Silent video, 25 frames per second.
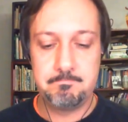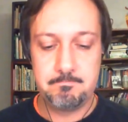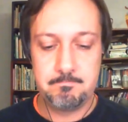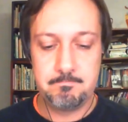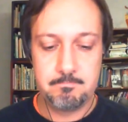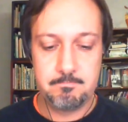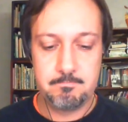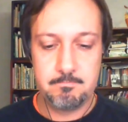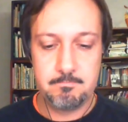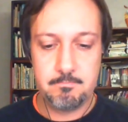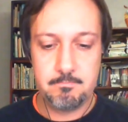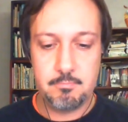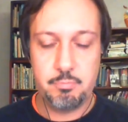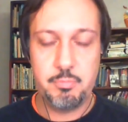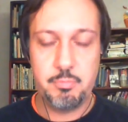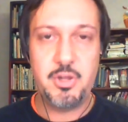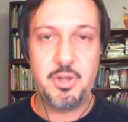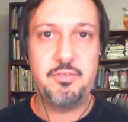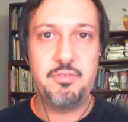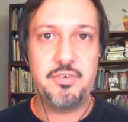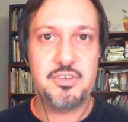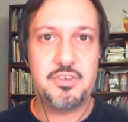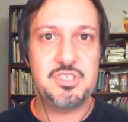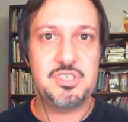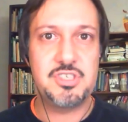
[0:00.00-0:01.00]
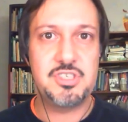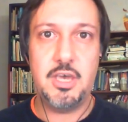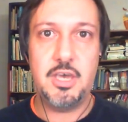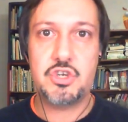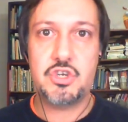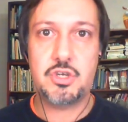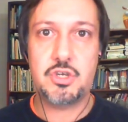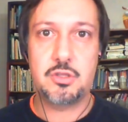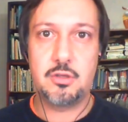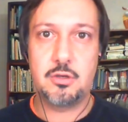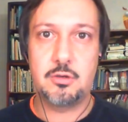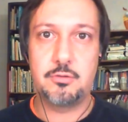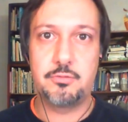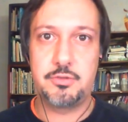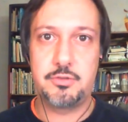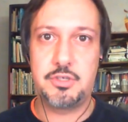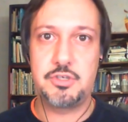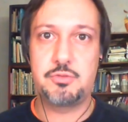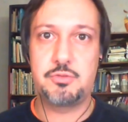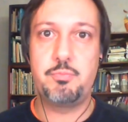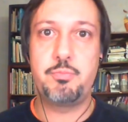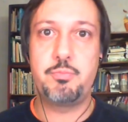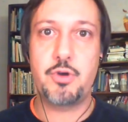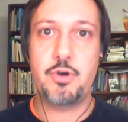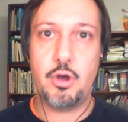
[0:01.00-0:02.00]
manifestation of this
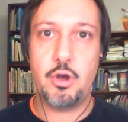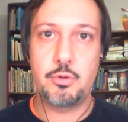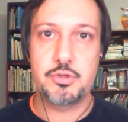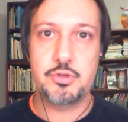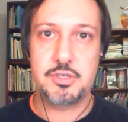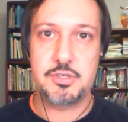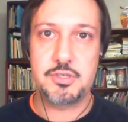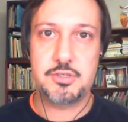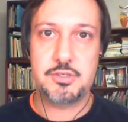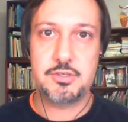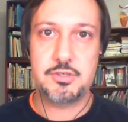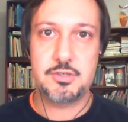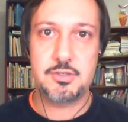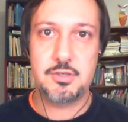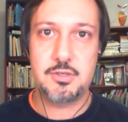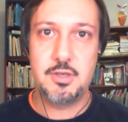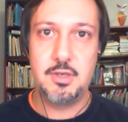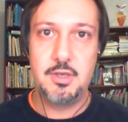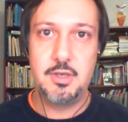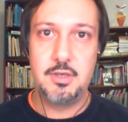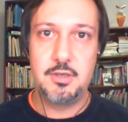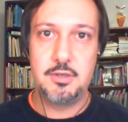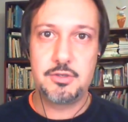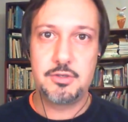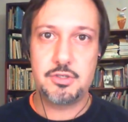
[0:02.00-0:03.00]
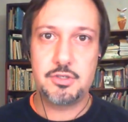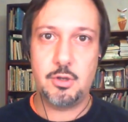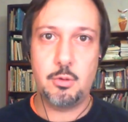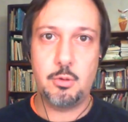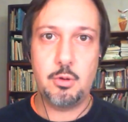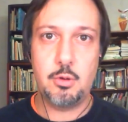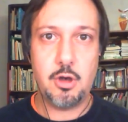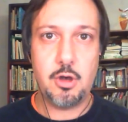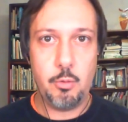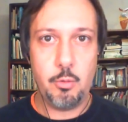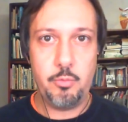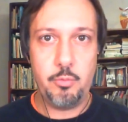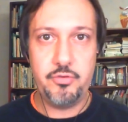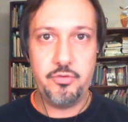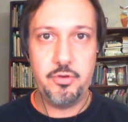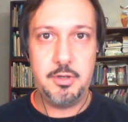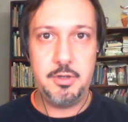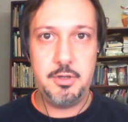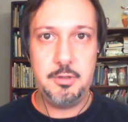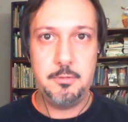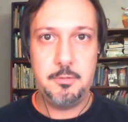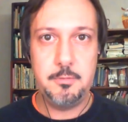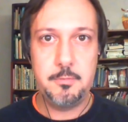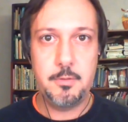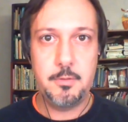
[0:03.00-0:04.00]
process. So hopefully
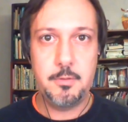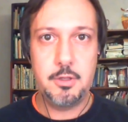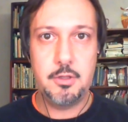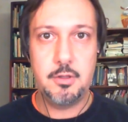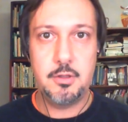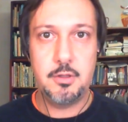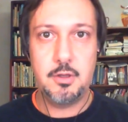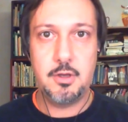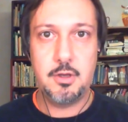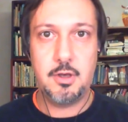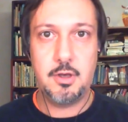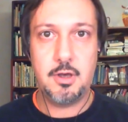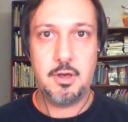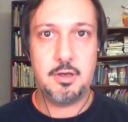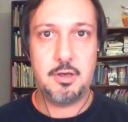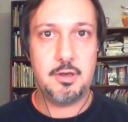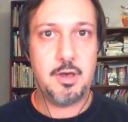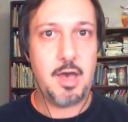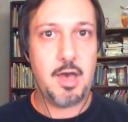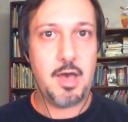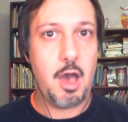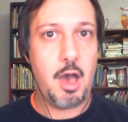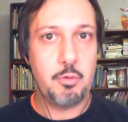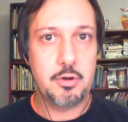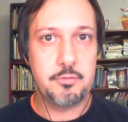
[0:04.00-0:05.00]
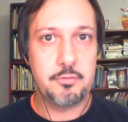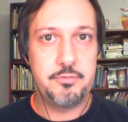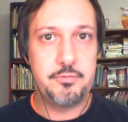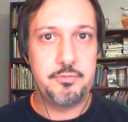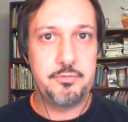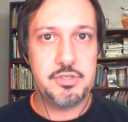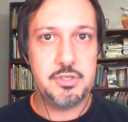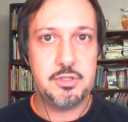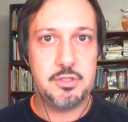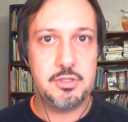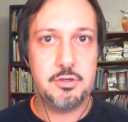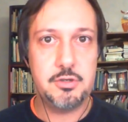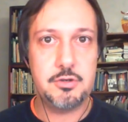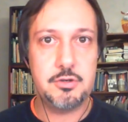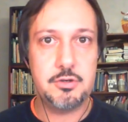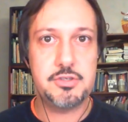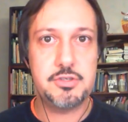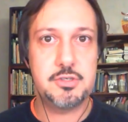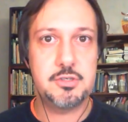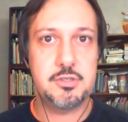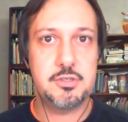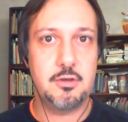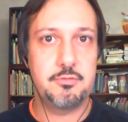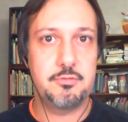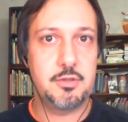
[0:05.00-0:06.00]
our visitors of
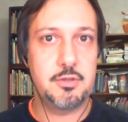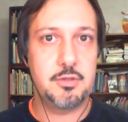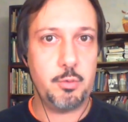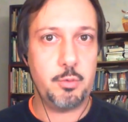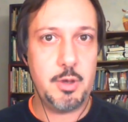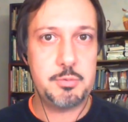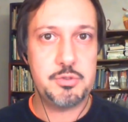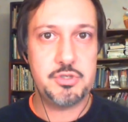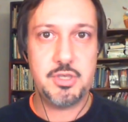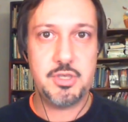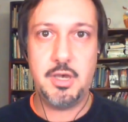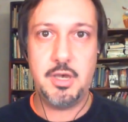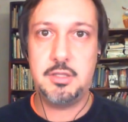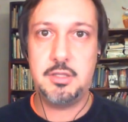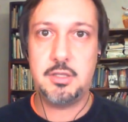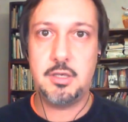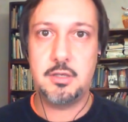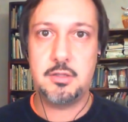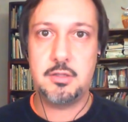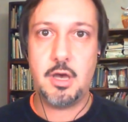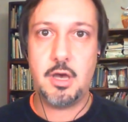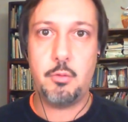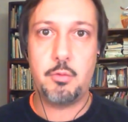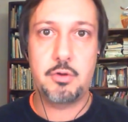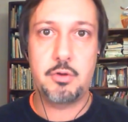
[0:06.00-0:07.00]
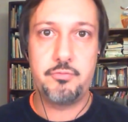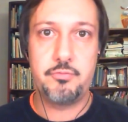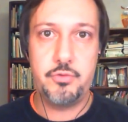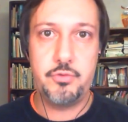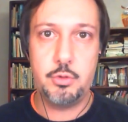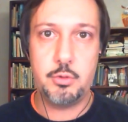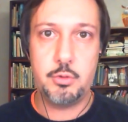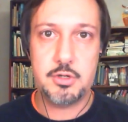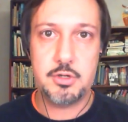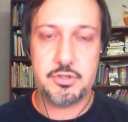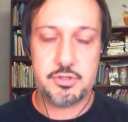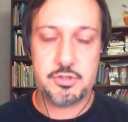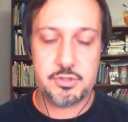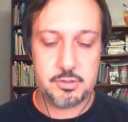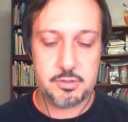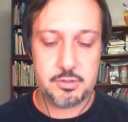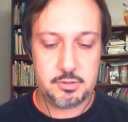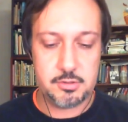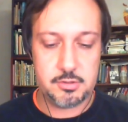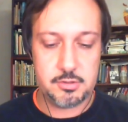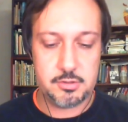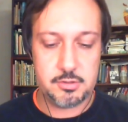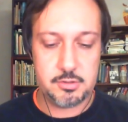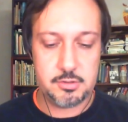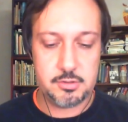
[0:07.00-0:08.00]
the website and our viewers on the
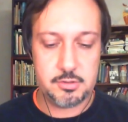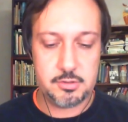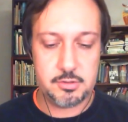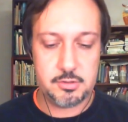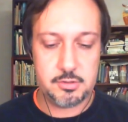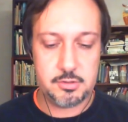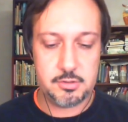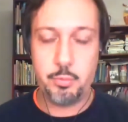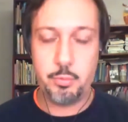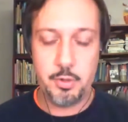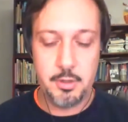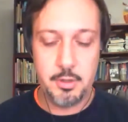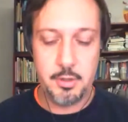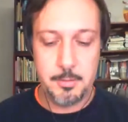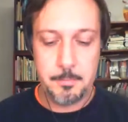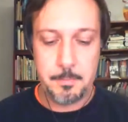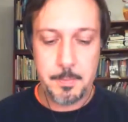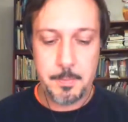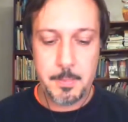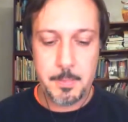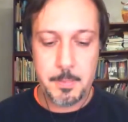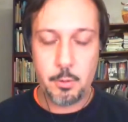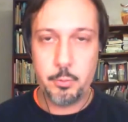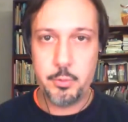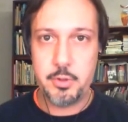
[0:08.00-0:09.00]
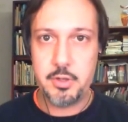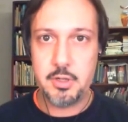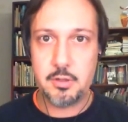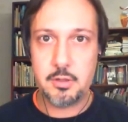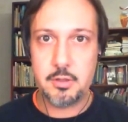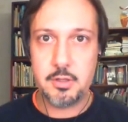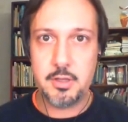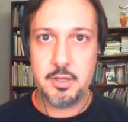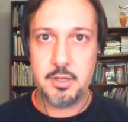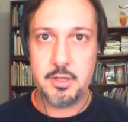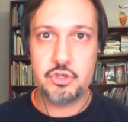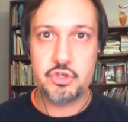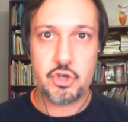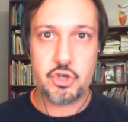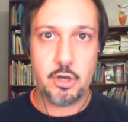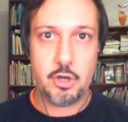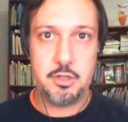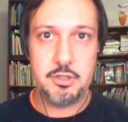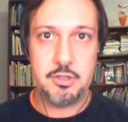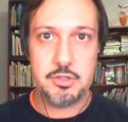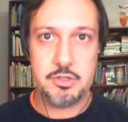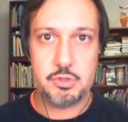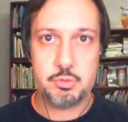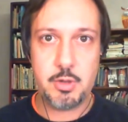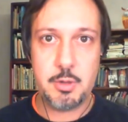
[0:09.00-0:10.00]
YouTube will enjoy this
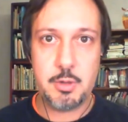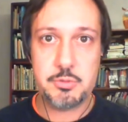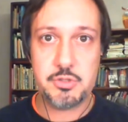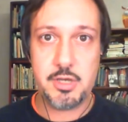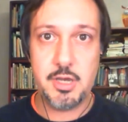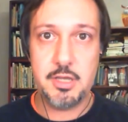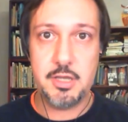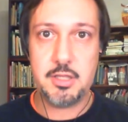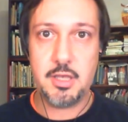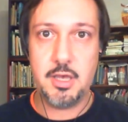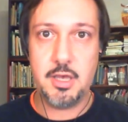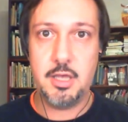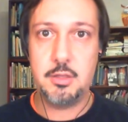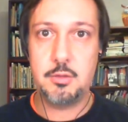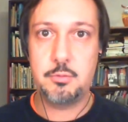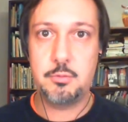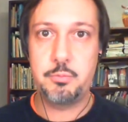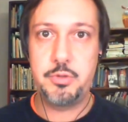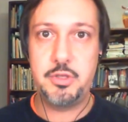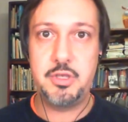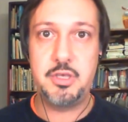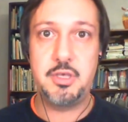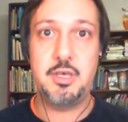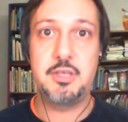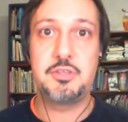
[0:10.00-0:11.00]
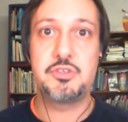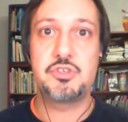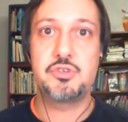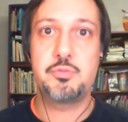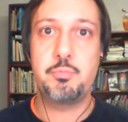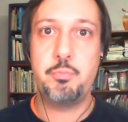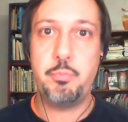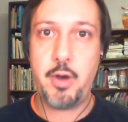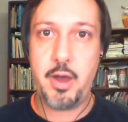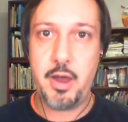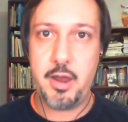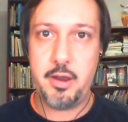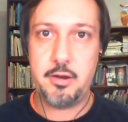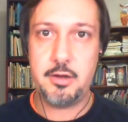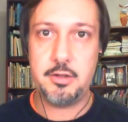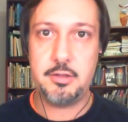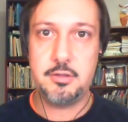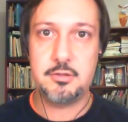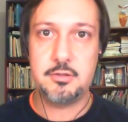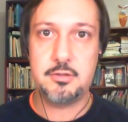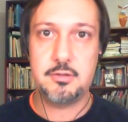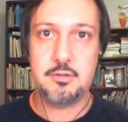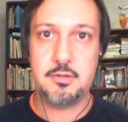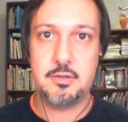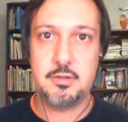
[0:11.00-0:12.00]
website and be inspired
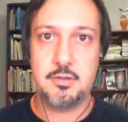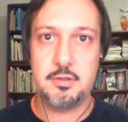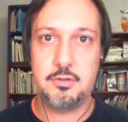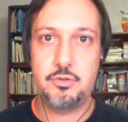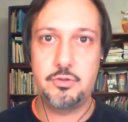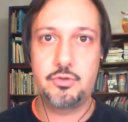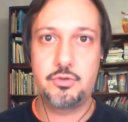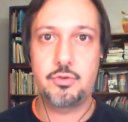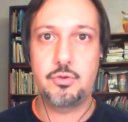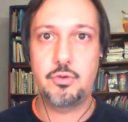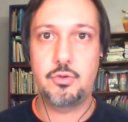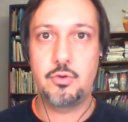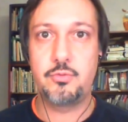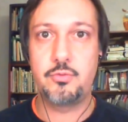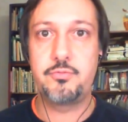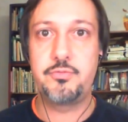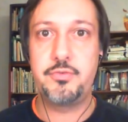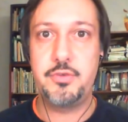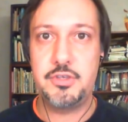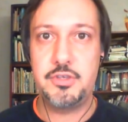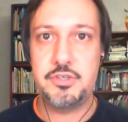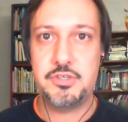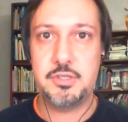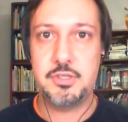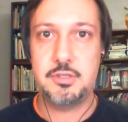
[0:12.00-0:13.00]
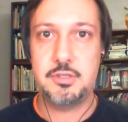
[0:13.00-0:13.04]
to visit